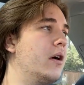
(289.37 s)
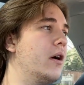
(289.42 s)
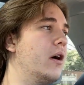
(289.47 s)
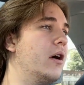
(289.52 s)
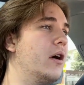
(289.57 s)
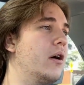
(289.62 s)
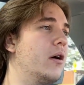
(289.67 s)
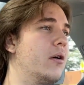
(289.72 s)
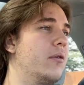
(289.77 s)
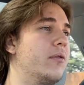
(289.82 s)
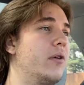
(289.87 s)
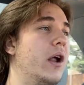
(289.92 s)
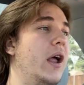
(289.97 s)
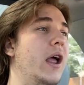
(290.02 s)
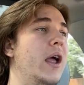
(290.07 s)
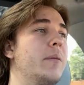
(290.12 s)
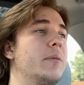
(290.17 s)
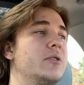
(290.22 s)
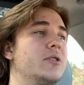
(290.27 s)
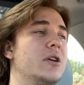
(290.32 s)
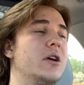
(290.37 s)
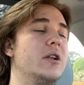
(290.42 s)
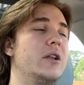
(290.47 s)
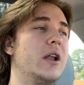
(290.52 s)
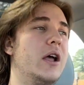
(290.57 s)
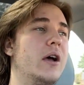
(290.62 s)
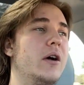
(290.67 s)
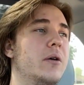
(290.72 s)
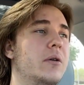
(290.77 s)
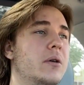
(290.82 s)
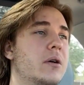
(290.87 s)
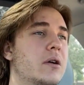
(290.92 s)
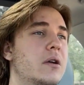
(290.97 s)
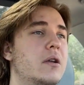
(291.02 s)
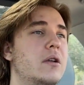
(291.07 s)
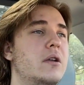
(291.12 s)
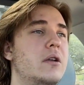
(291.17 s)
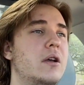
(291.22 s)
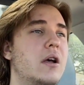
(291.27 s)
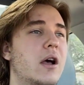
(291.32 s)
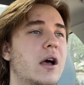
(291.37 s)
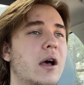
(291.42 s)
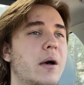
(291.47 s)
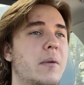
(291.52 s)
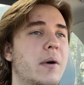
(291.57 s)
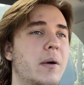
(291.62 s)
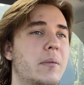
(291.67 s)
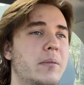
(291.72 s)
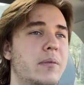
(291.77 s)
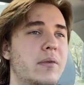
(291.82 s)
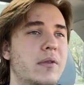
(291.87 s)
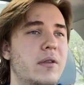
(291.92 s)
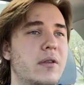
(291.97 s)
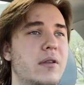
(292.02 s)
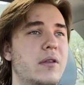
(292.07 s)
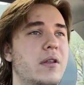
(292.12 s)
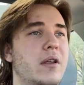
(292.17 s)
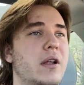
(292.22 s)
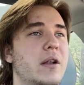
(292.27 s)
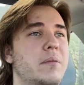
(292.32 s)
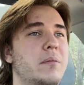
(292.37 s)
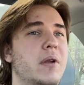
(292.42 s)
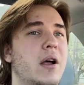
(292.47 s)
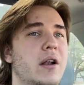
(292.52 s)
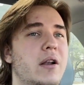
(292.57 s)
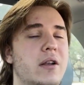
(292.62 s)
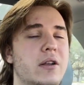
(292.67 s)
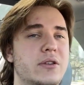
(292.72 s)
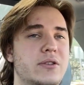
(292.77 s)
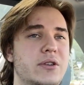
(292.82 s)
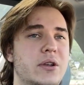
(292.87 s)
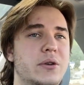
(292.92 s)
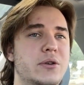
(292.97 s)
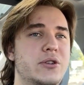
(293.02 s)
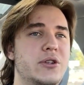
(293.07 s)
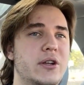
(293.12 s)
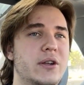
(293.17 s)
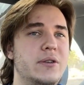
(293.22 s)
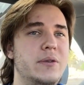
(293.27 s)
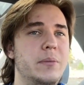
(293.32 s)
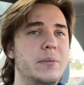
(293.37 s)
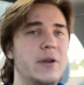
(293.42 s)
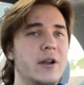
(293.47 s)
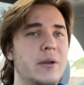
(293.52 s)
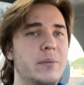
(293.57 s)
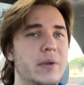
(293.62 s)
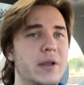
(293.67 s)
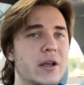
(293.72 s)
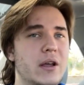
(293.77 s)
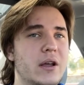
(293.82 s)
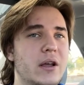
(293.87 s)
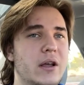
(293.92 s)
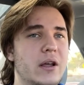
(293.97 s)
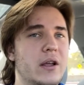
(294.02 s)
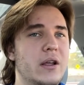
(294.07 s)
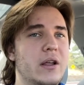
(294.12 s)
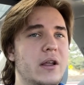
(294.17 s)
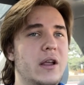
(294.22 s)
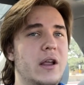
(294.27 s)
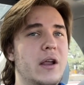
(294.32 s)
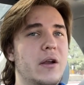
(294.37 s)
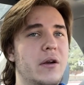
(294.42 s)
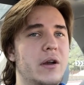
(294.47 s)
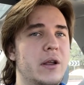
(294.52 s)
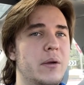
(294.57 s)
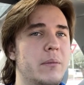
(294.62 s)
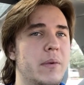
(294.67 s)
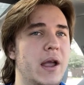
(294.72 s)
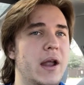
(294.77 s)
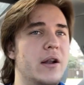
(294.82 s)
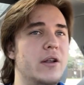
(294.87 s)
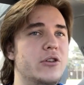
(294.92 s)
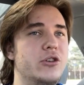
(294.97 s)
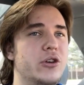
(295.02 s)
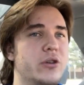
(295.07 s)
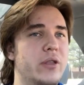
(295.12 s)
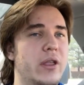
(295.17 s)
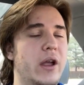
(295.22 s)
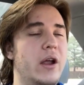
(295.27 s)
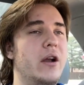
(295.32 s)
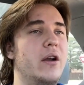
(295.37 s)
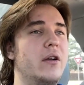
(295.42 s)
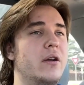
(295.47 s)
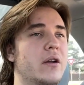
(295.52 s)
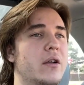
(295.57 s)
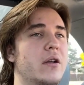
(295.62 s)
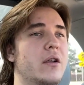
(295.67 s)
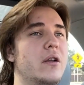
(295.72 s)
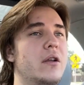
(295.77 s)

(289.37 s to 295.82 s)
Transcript: over at Amazon now. I'm not an associate. I'm going to be a area manager there